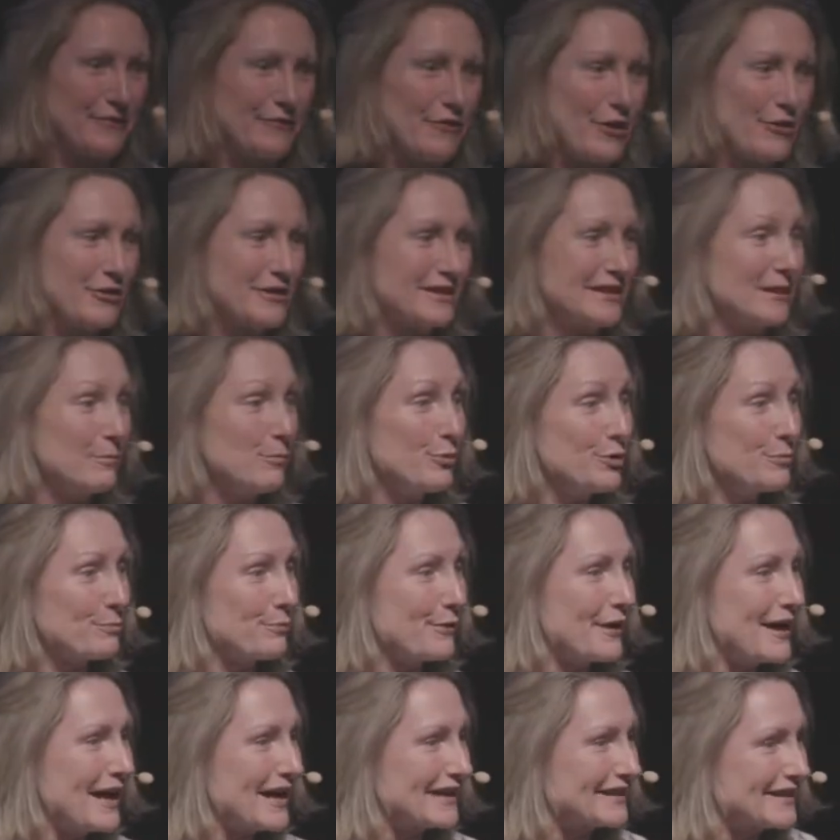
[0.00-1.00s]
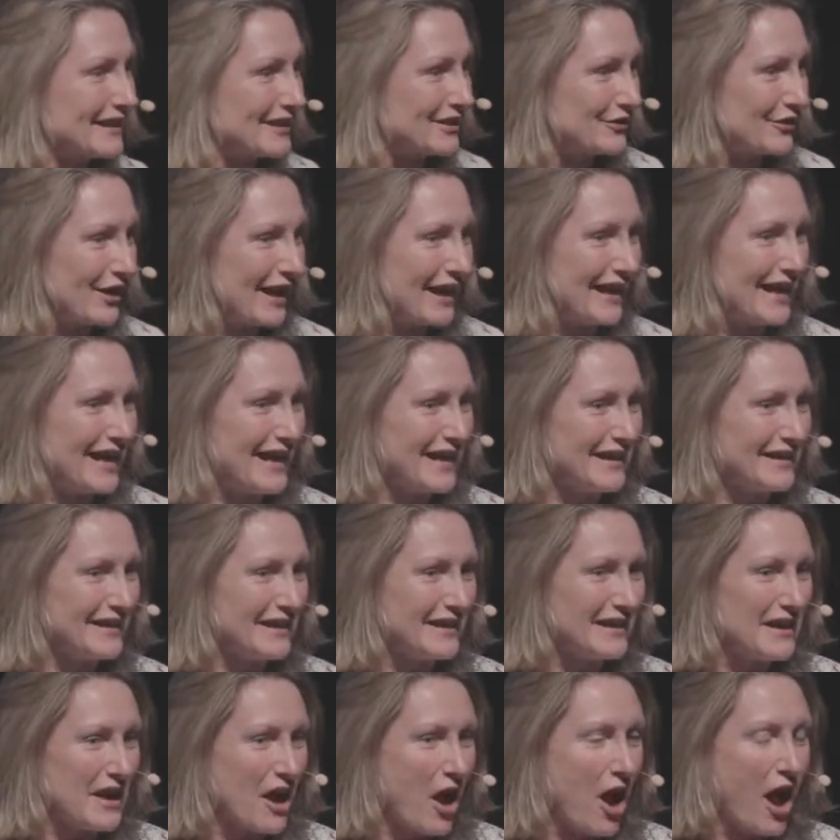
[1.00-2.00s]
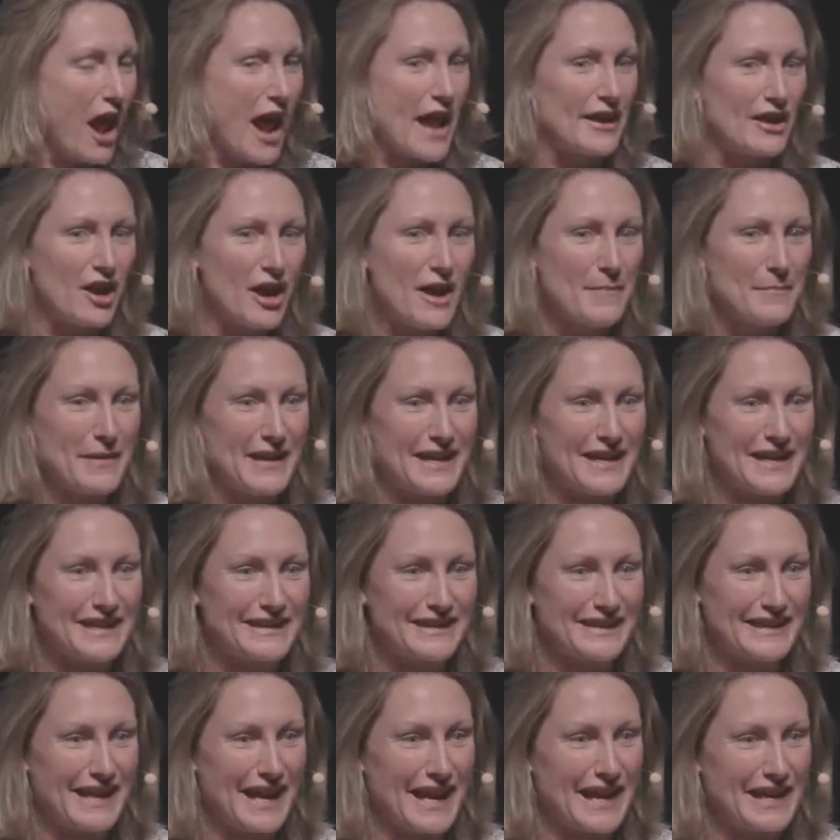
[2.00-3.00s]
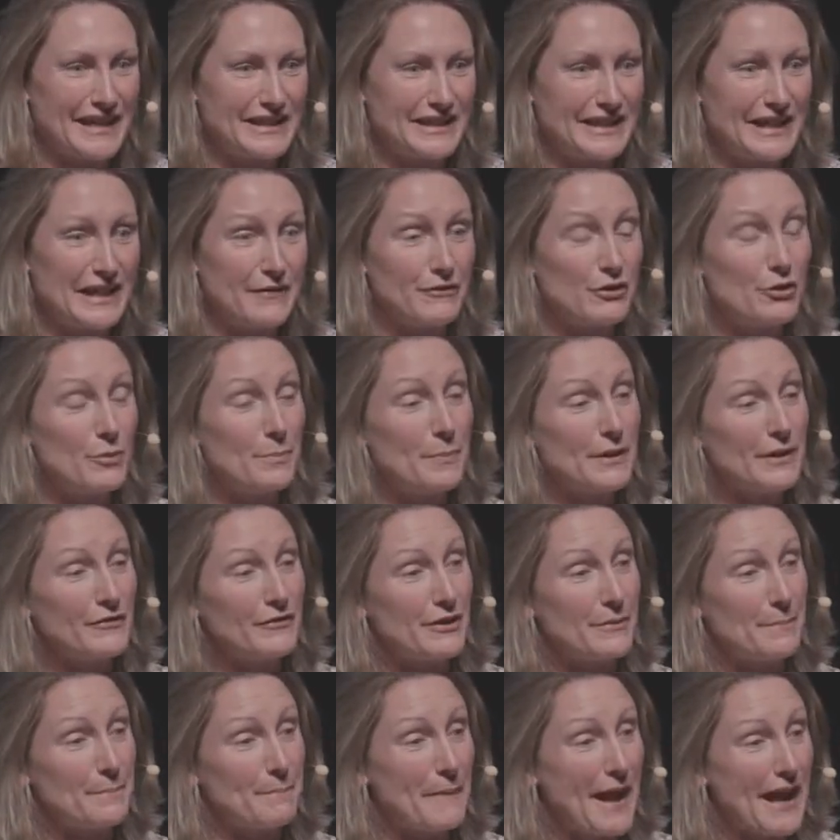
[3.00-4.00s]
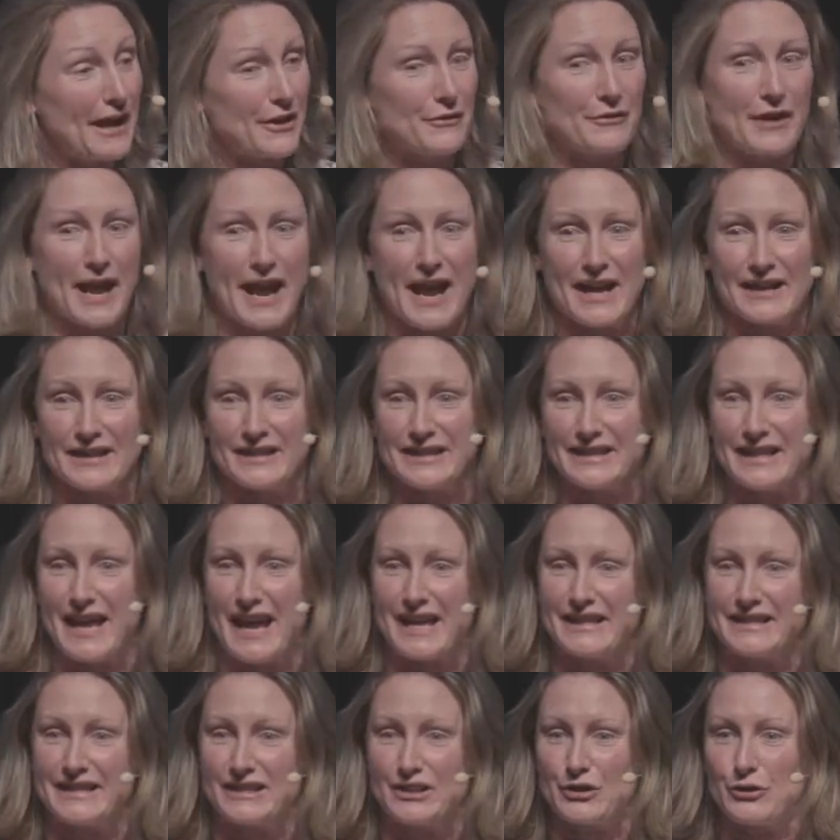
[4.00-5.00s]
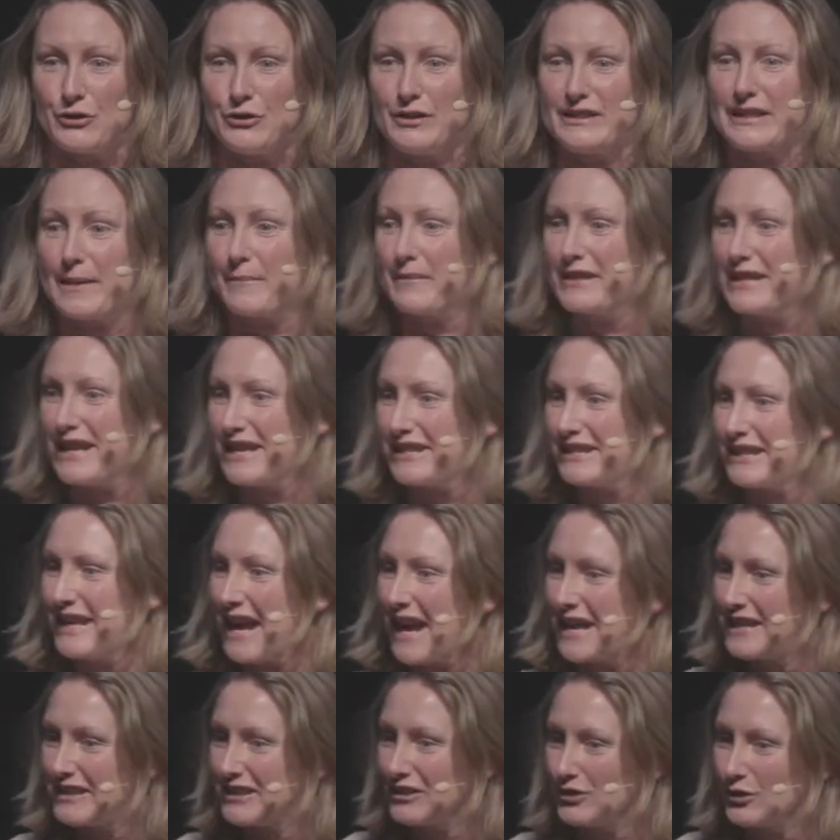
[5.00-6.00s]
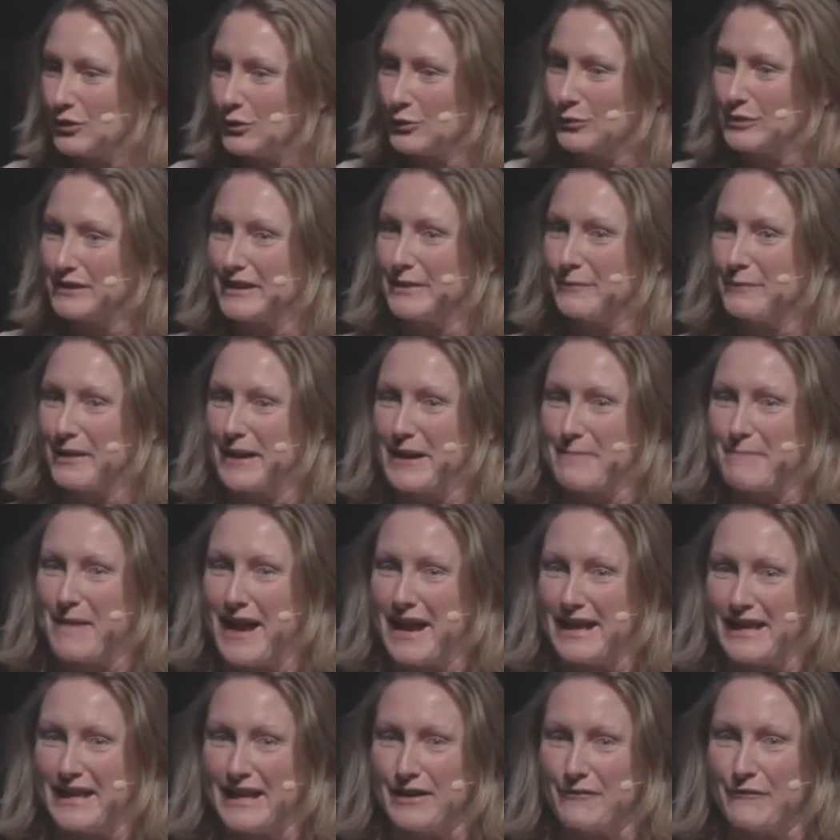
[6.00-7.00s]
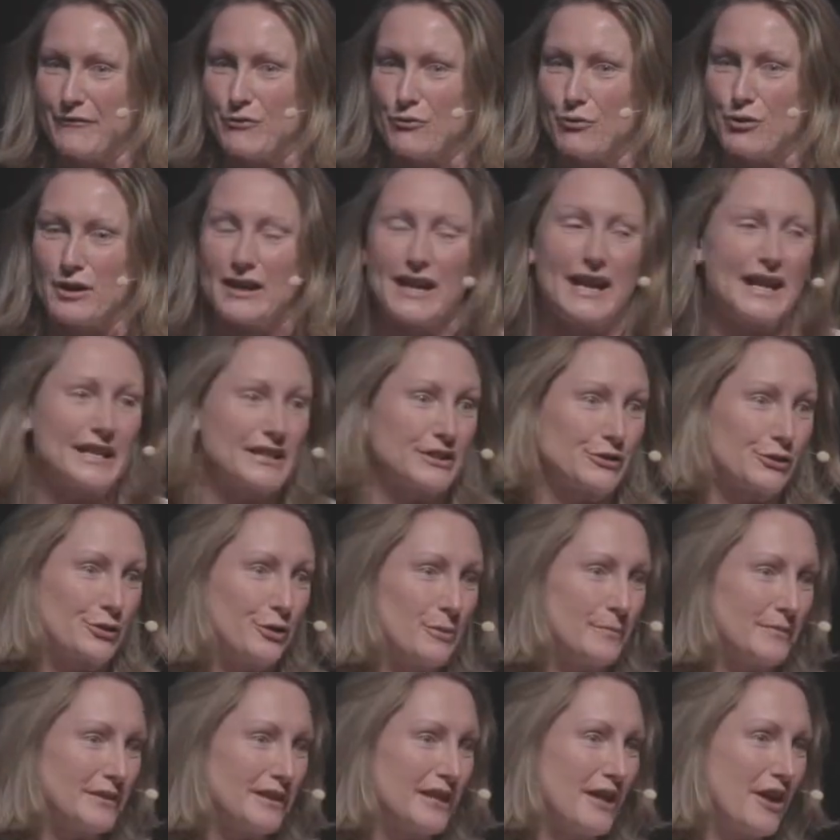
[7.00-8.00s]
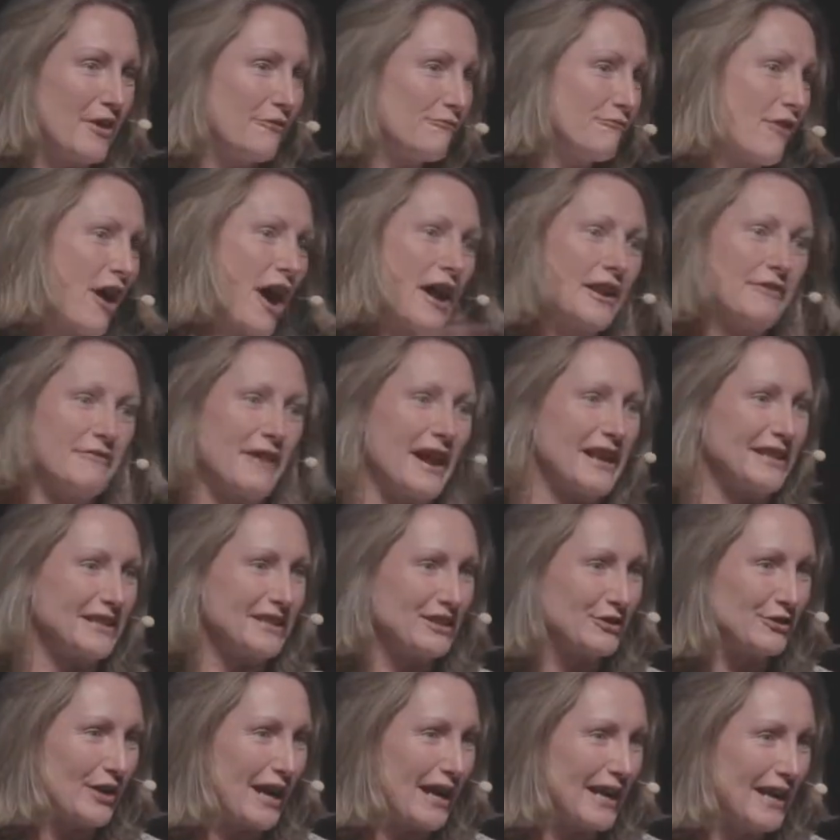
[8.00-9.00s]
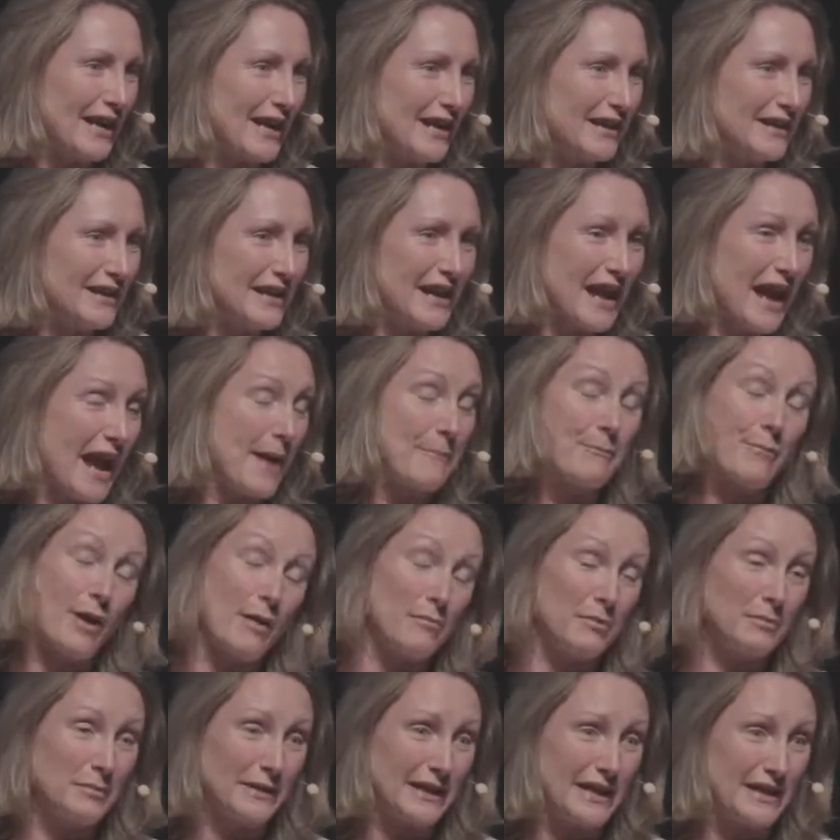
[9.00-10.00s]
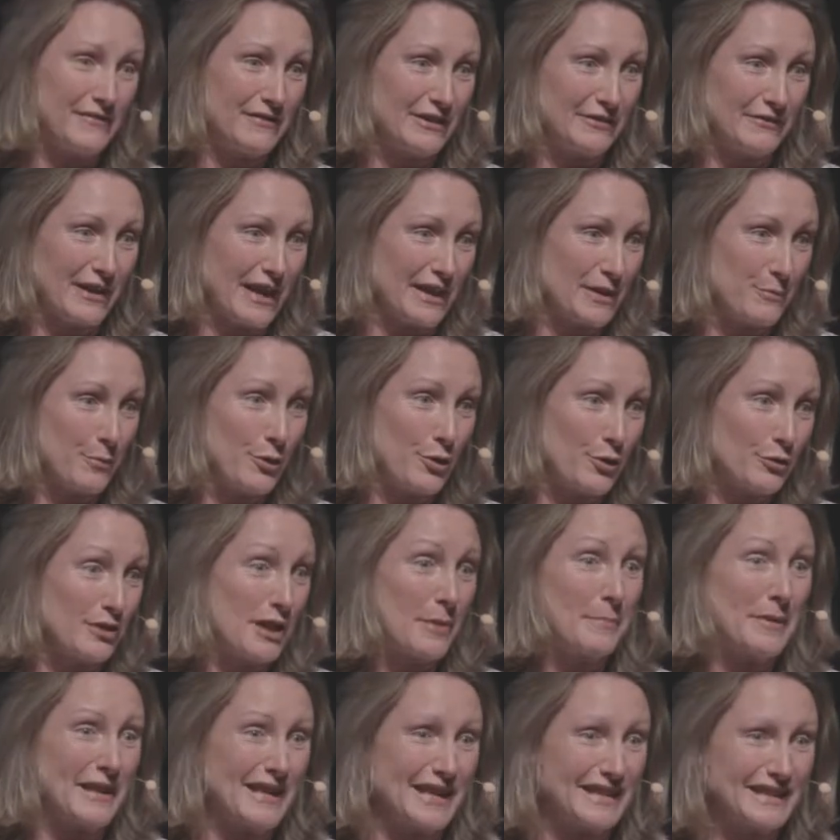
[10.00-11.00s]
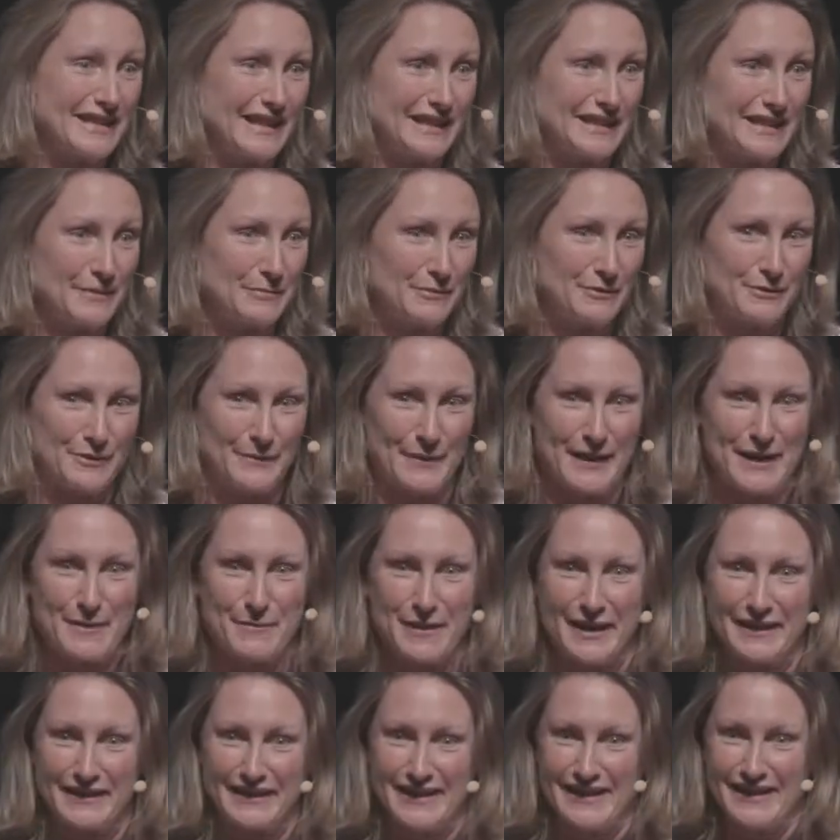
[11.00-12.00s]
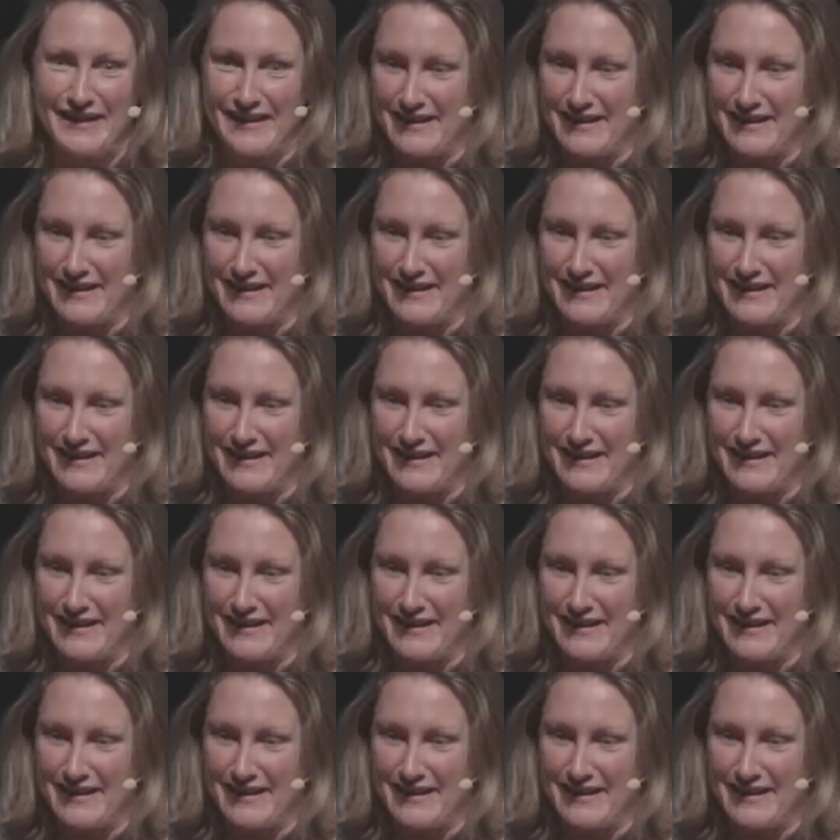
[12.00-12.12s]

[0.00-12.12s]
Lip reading: Forest and Wood Products Australia, and I'm here today to give you a bit of a background as to some of the education tools that we're making for classrooms right around Australia and probably even around the world. They'll be accessible to anyone.